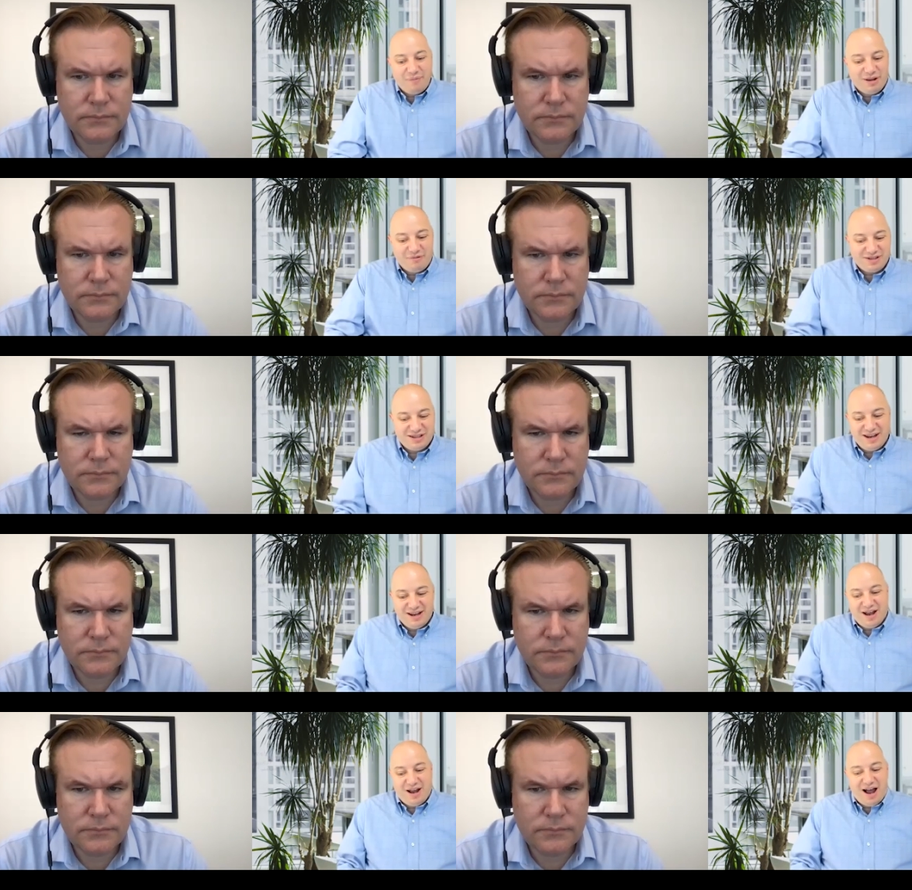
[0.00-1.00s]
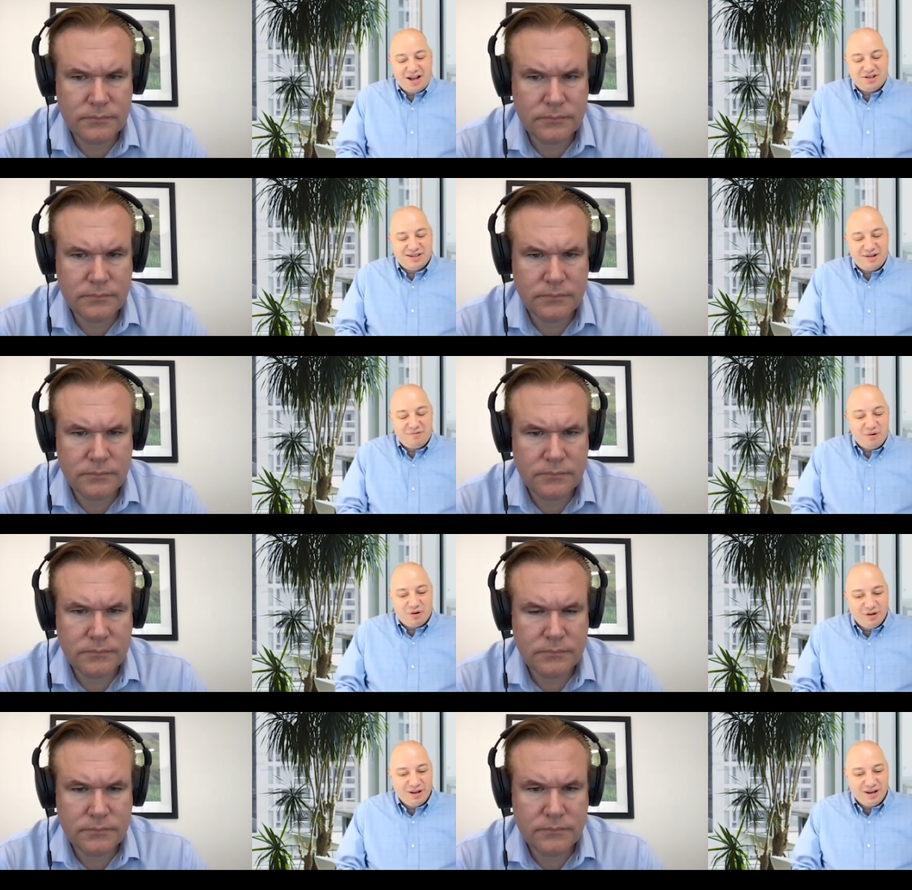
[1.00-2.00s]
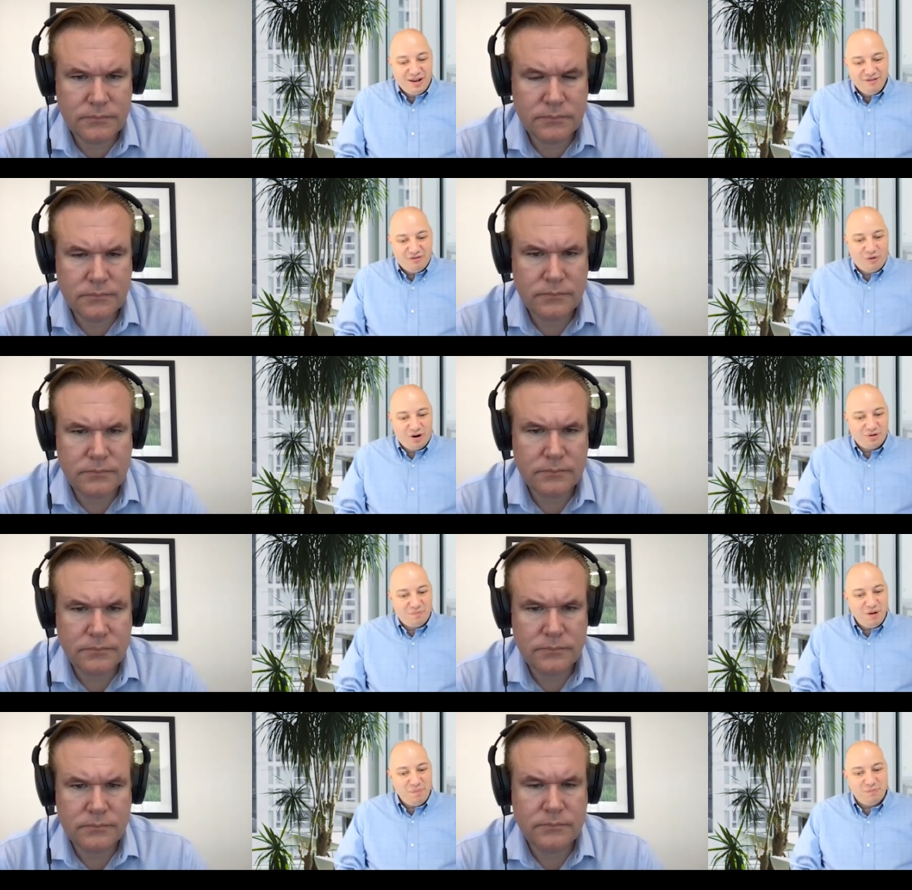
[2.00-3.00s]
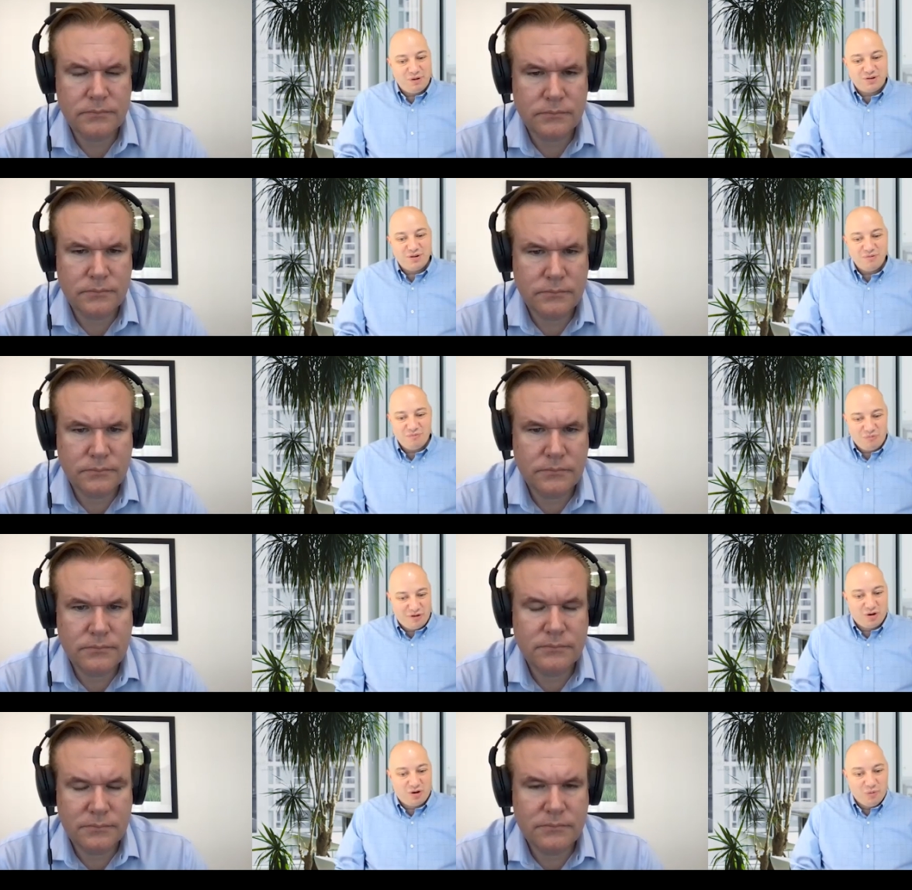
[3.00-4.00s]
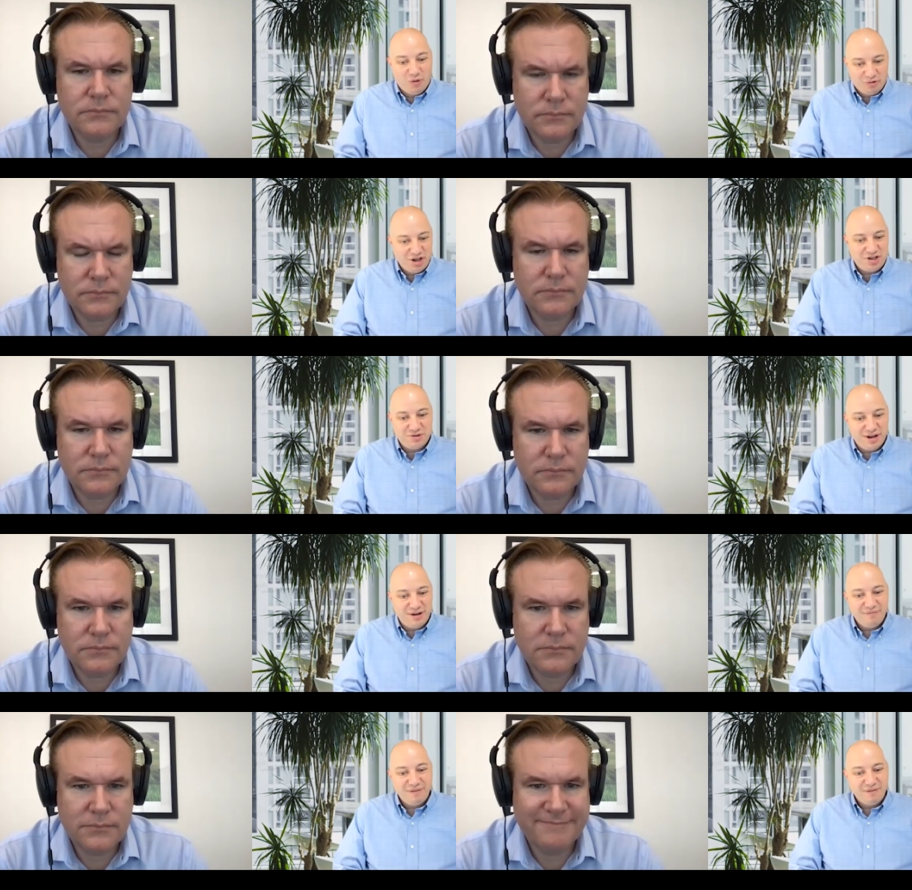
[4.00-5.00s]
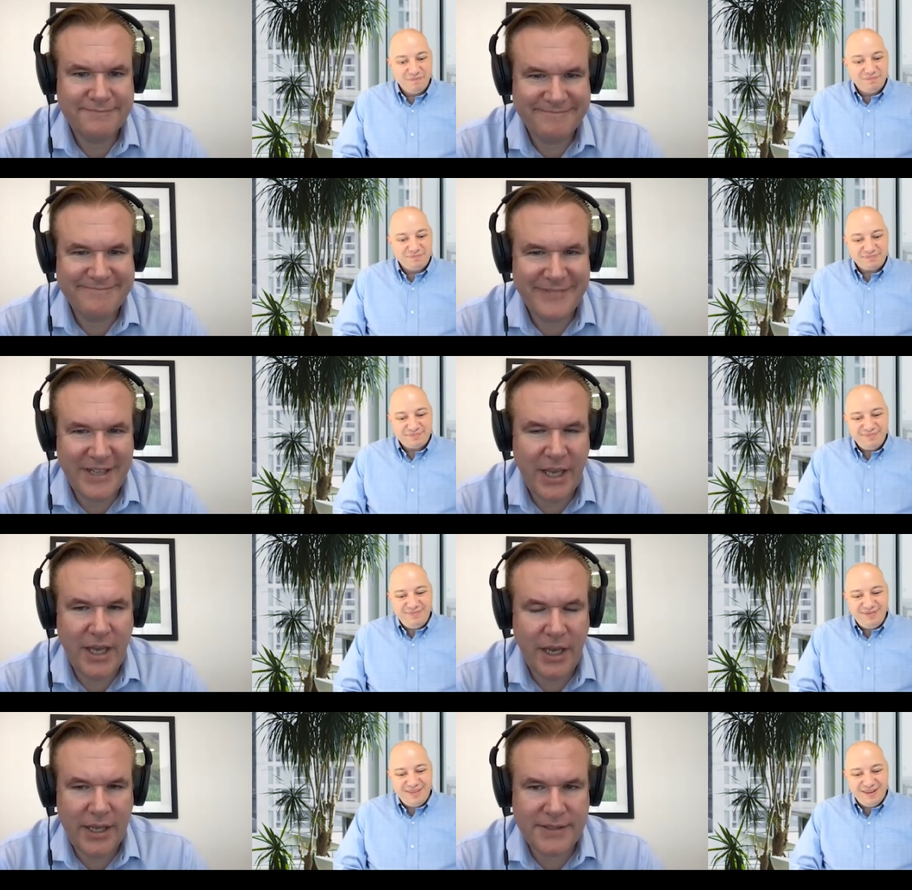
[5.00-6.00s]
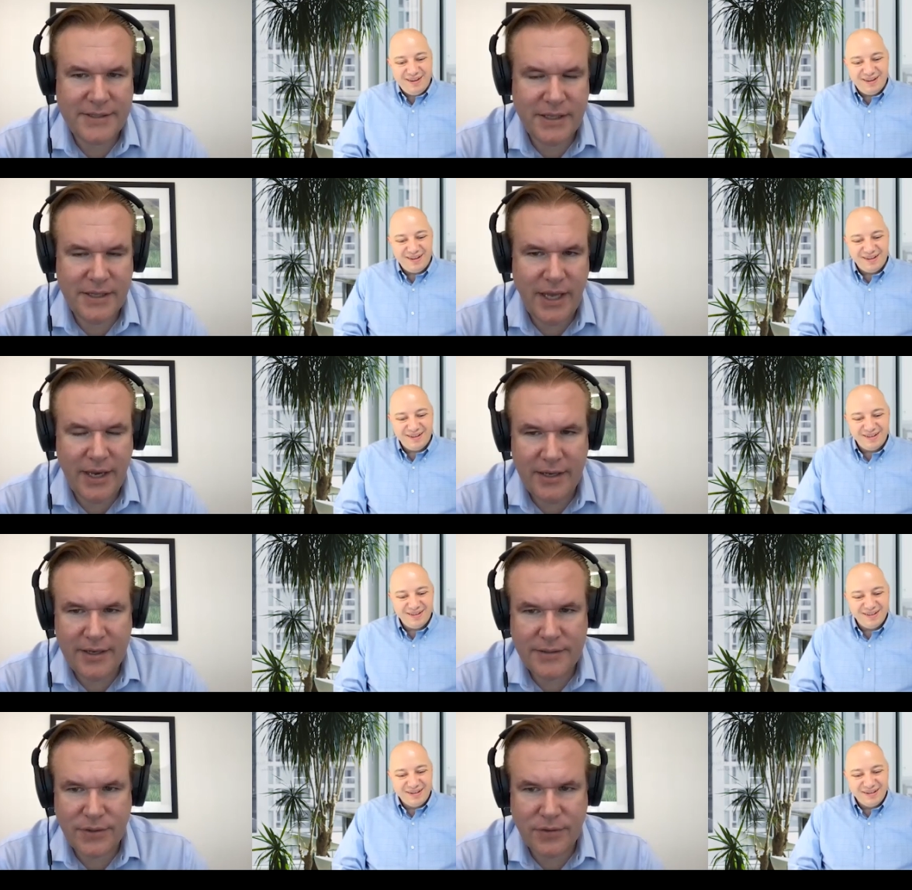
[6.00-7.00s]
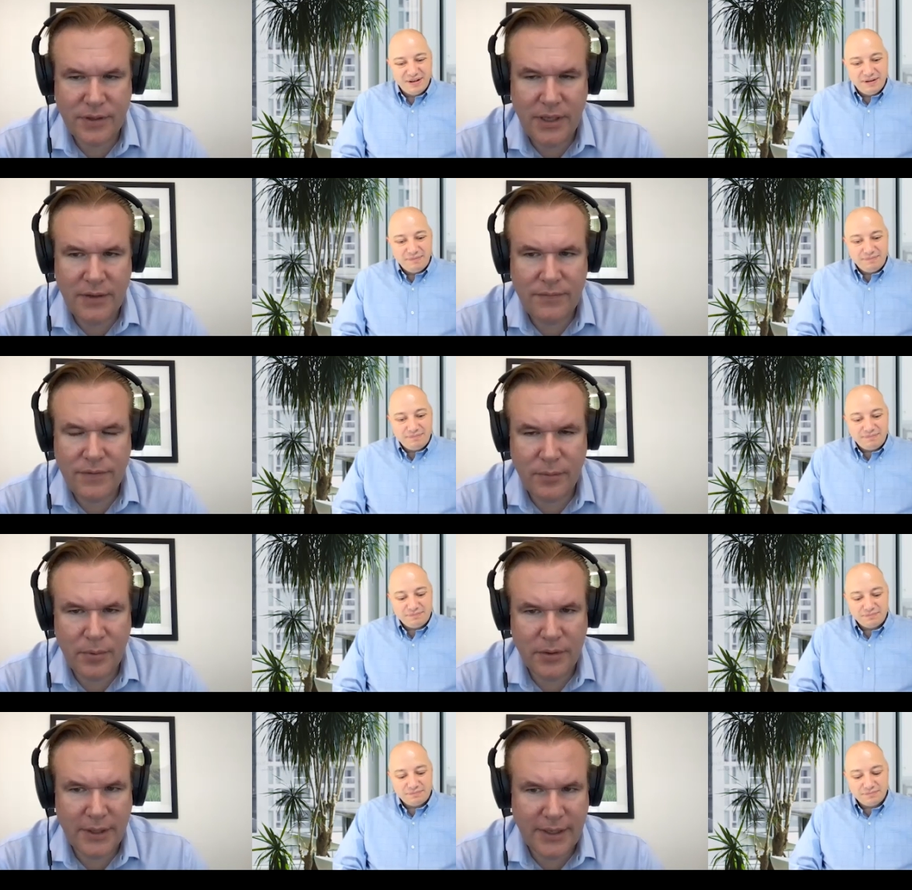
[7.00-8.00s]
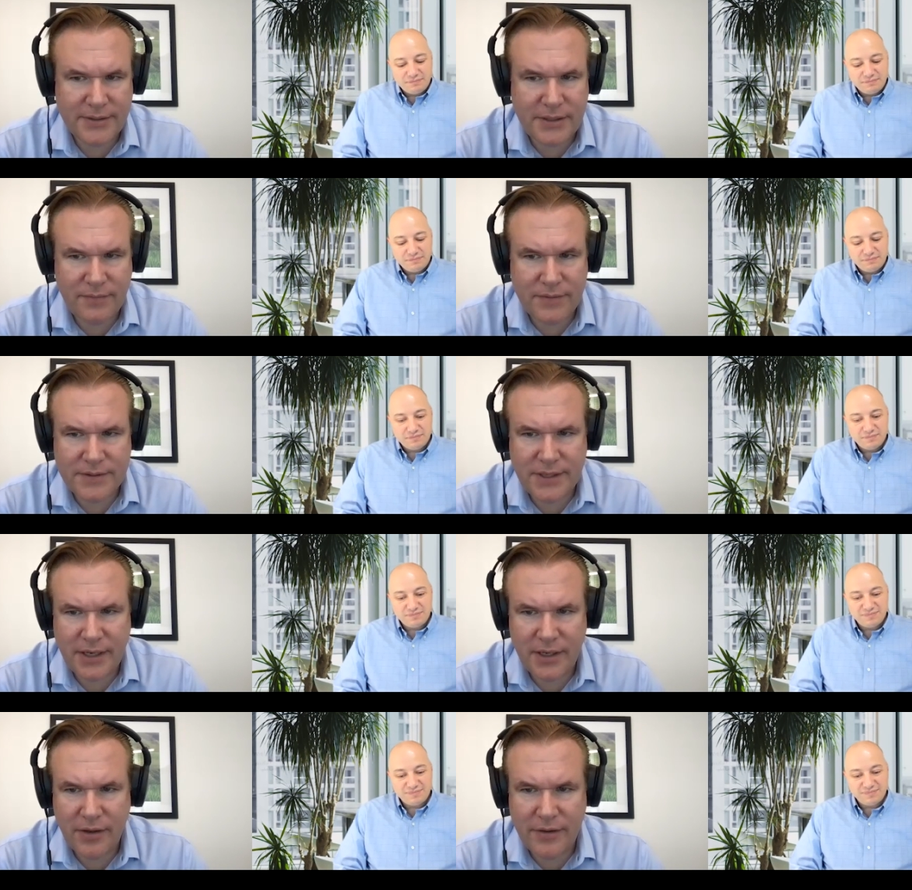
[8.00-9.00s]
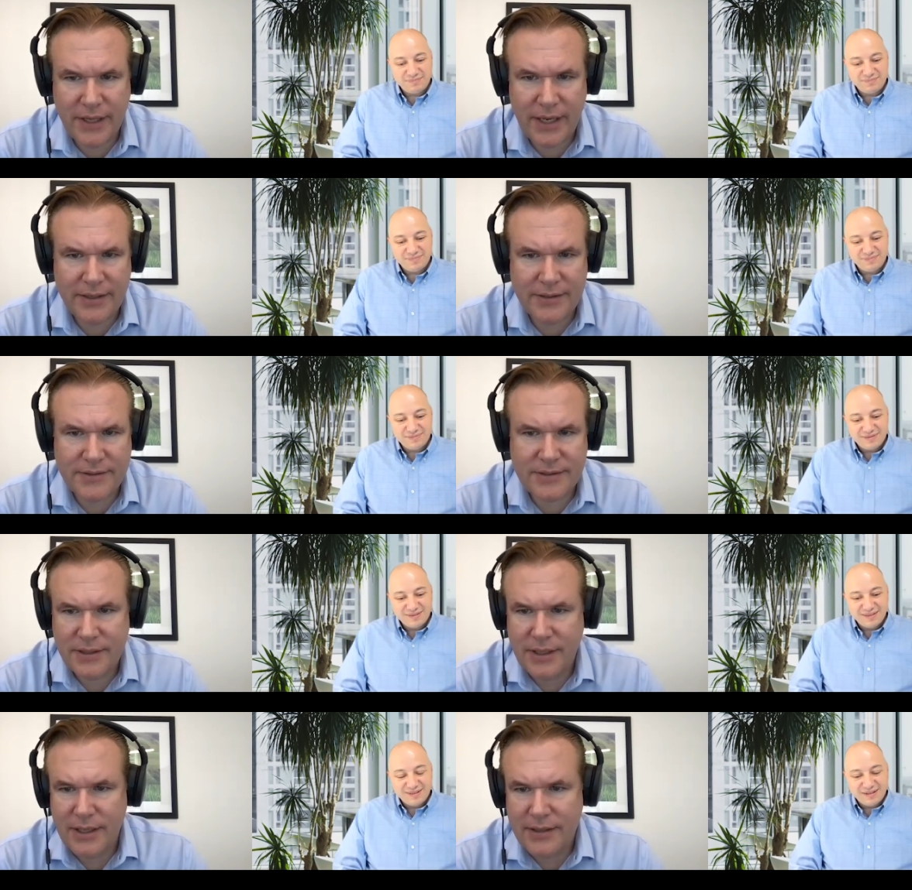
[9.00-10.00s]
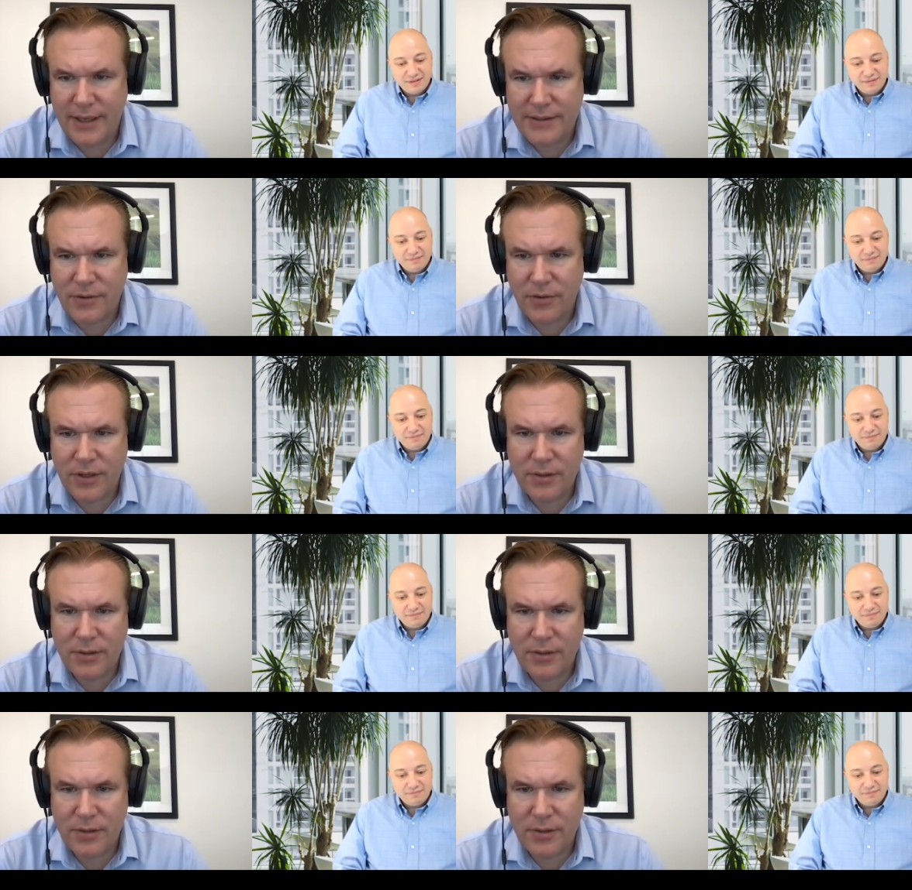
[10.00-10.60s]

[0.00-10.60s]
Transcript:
Speaker 1: i mean i was saying i just said we were only 400 people but with a global reach today.
Speaker 2: Yeah, I can see that, and certainly if you're building out stuff in Senegal, that is that is going to